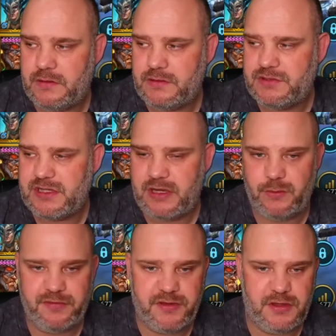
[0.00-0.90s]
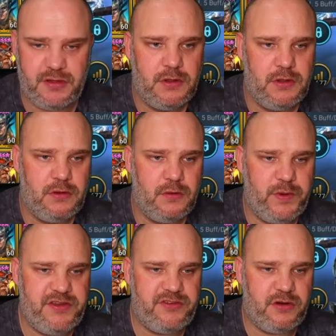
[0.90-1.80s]
So we've got
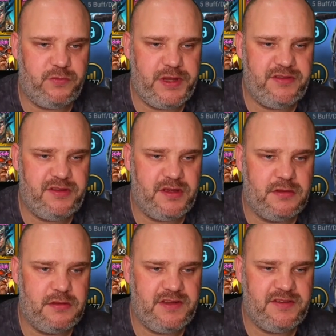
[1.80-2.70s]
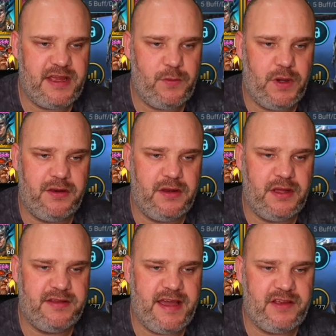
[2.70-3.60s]
Winds of Winter. His A1
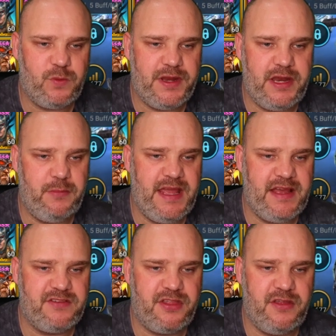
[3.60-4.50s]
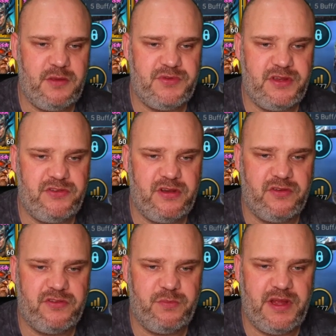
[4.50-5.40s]
attacks one enemy, has a 30%
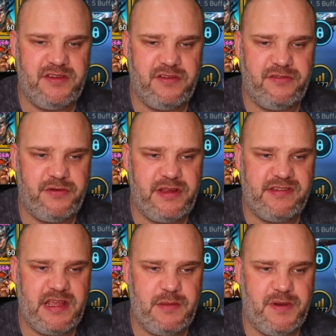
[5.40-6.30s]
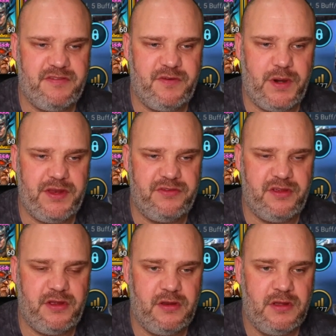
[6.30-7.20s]
chance of placing a freeze debuff for one
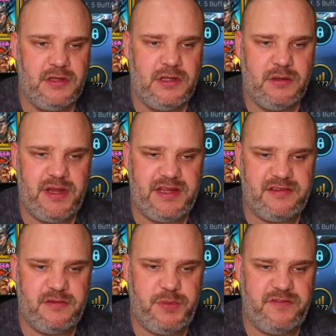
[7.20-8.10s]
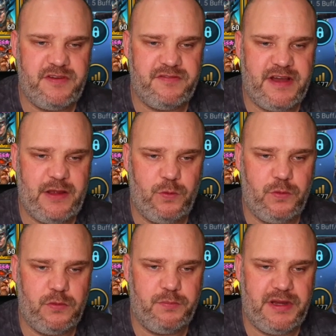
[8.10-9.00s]
turn. Places a perfect veil
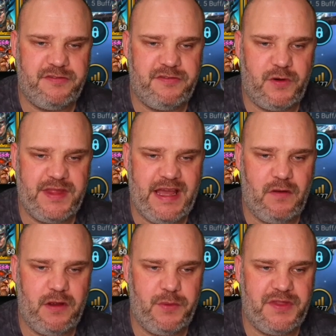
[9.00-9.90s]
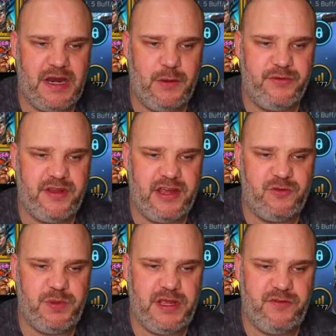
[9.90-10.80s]
buff on the ally with the lowest
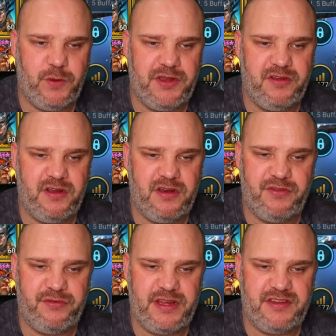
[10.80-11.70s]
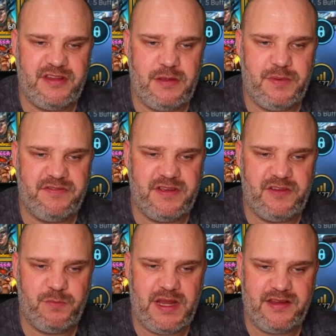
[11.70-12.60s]
HP for one turn if the freeze debuff is
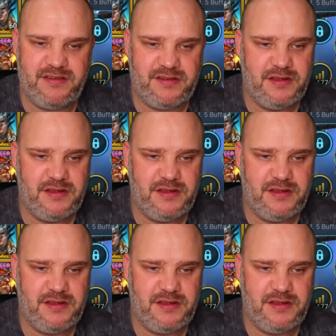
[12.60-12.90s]
placed.